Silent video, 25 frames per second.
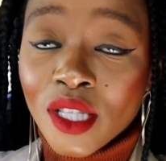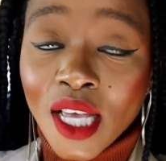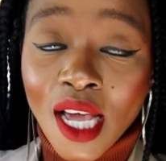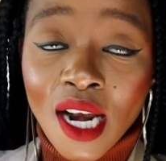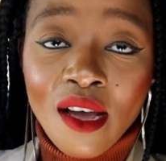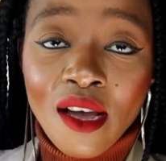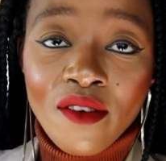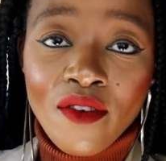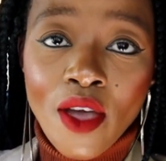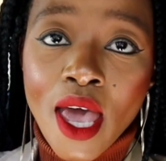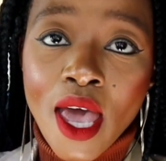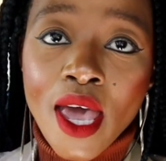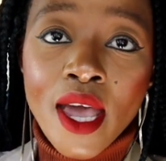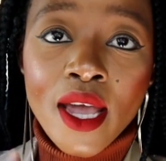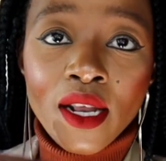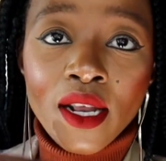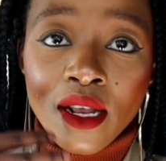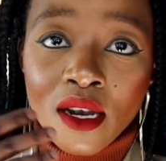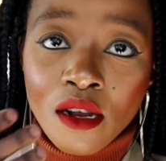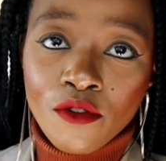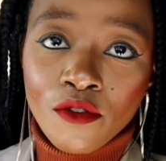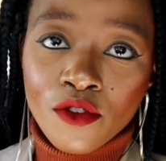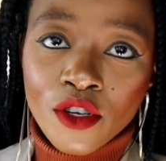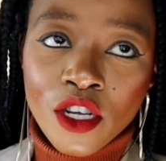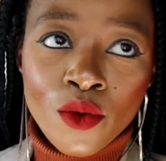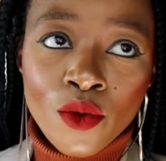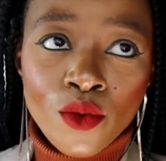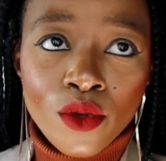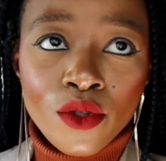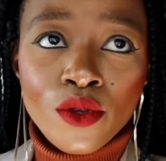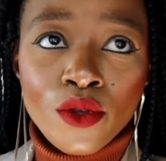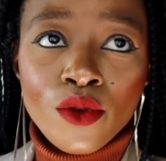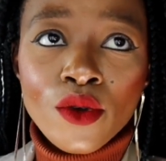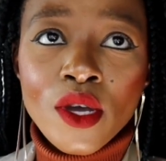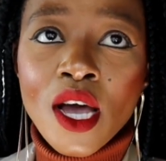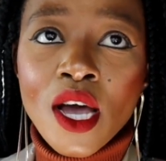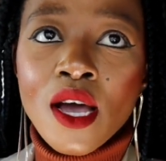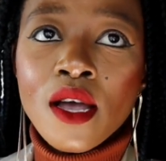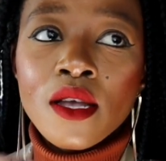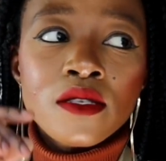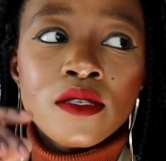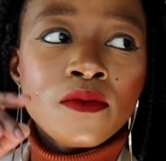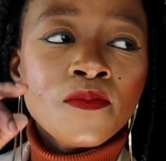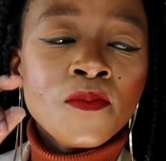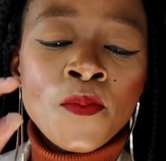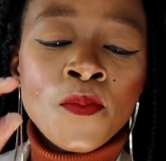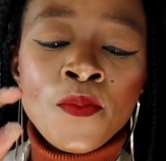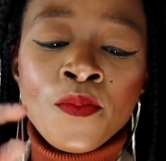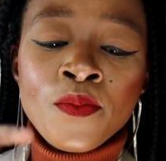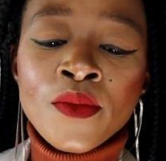that I've had and I've shared with you guys.
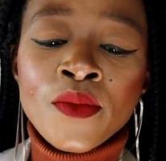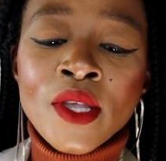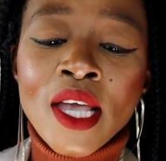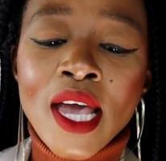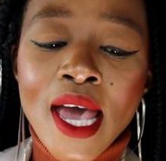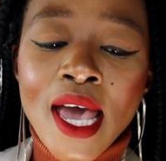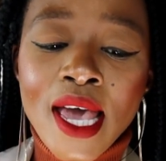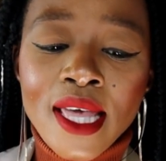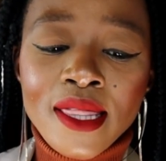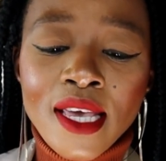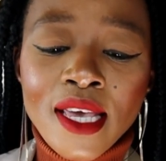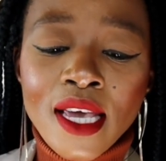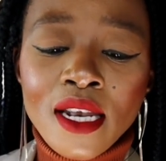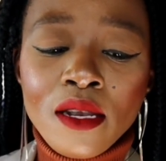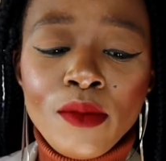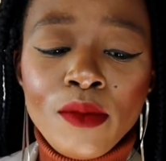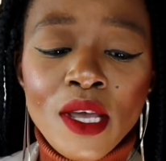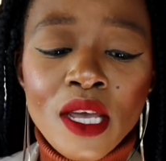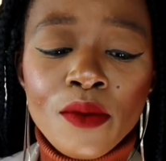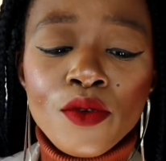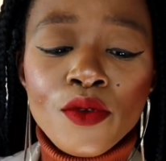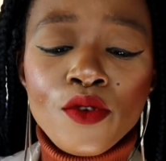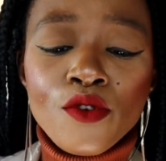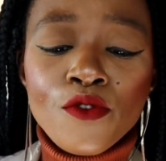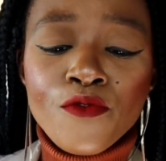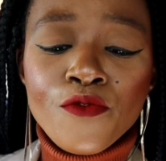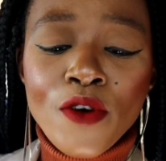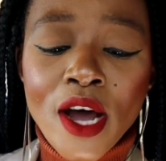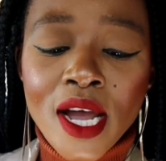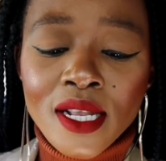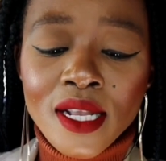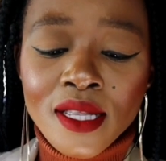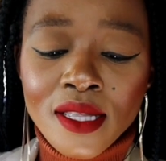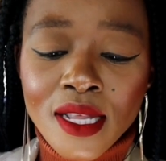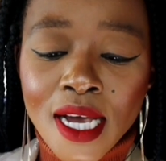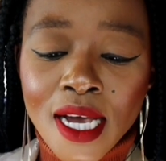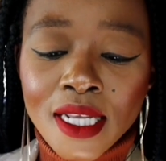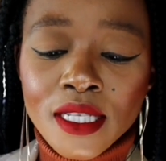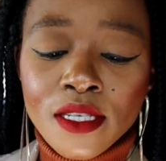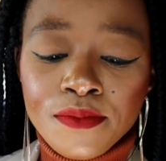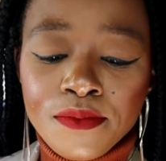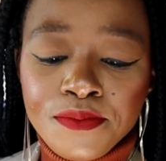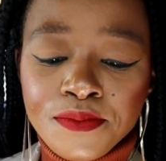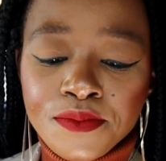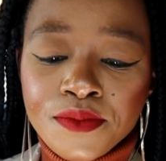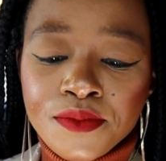And then maybe you find that